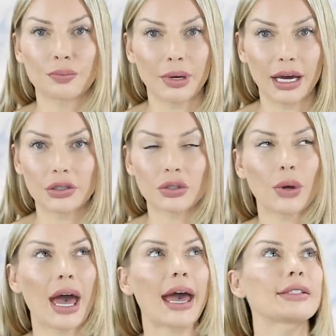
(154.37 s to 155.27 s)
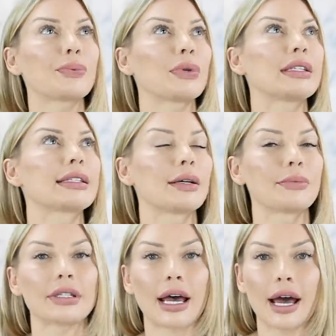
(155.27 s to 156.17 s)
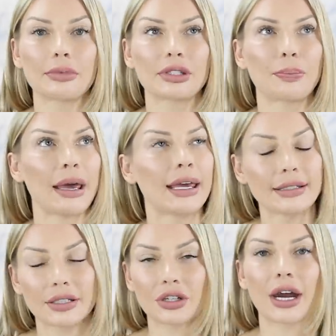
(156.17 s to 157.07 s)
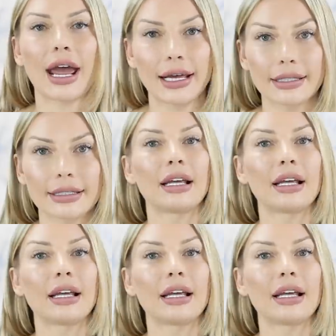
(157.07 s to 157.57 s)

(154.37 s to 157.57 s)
to buy to as we sometimes paint in our heads.